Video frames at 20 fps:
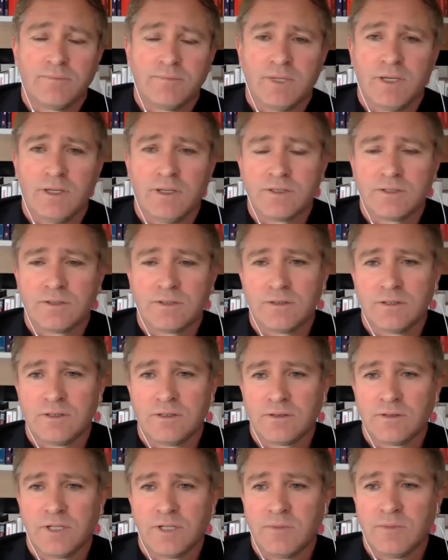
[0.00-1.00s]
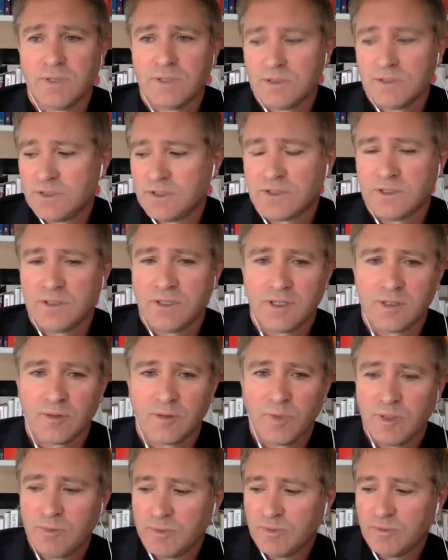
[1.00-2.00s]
It's a great message, isn't it? I think